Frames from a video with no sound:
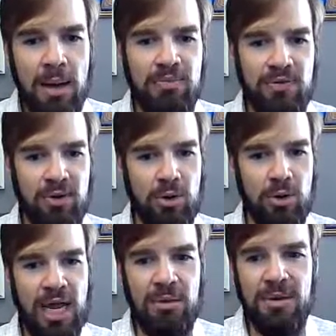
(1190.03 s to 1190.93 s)
for a
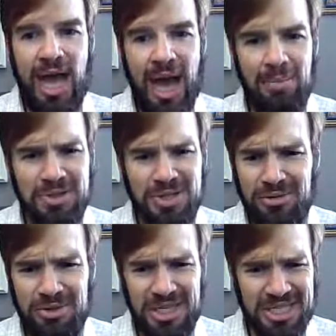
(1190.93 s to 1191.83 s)
moment and be
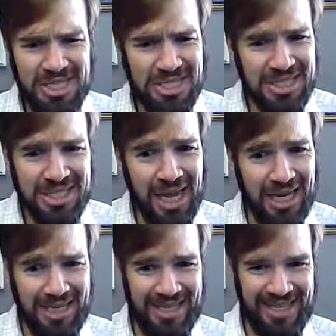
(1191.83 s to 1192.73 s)
absolutely
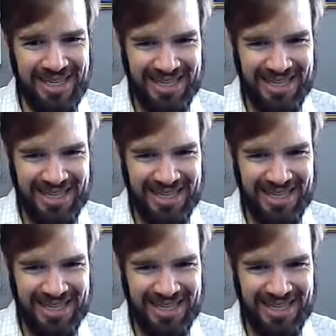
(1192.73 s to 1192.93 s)
stunned